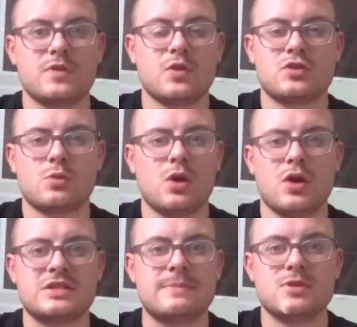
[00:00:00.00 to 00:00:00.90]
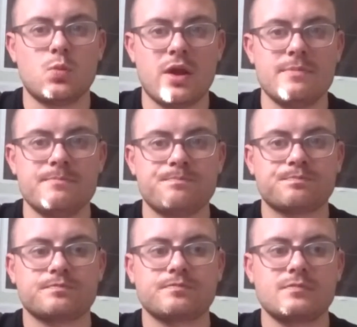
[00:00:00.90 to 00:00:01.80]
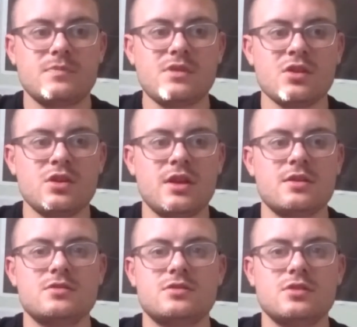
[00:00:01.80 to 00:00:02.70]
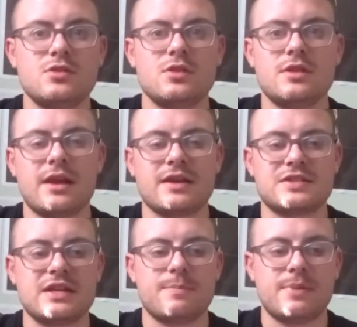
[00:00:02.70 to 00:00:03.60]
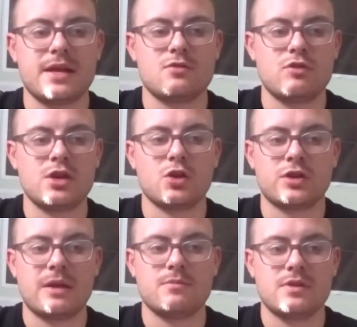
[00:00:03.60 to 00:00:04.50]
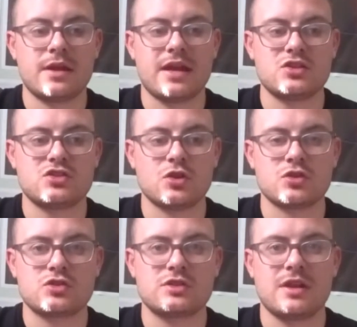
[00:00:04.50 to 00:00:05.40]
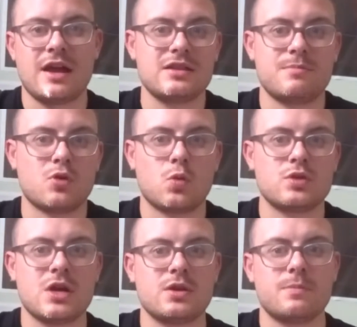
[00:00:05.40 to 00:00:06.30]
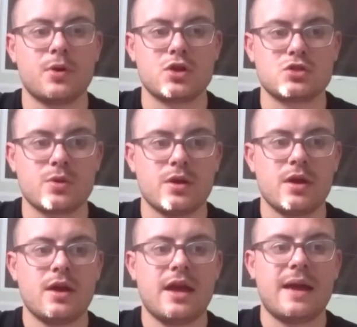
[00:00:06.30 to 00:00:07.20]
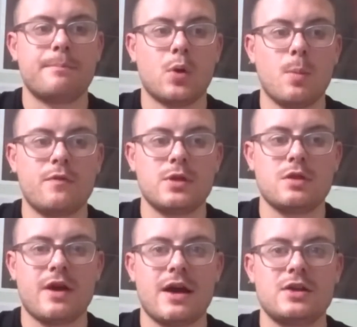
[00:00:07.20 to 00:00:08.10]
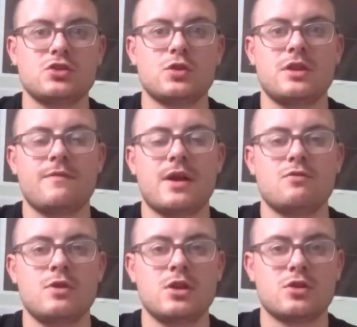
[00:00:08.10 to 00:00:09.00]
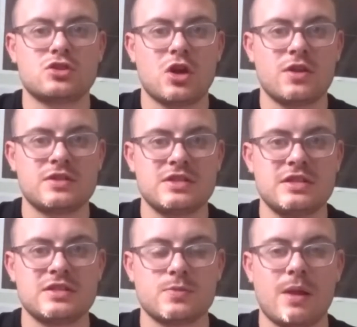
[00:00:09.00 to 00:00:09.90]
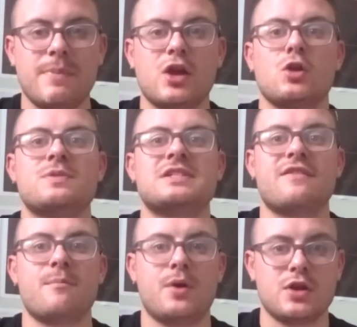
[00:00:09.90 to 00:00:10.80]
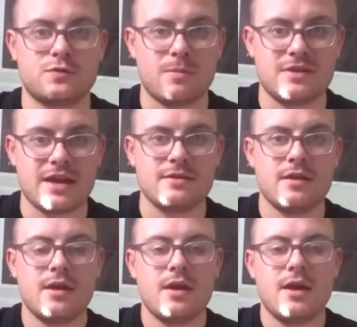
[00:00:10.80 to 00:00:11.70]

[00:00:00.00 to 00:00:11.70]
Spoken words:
to a lot of teams and win. And like I say, they played a really good game against us and they broke it down and they punished us. Bournemouth, on the other hand, you know, they've had a really good start of the season as well, picking up 7 points from nine.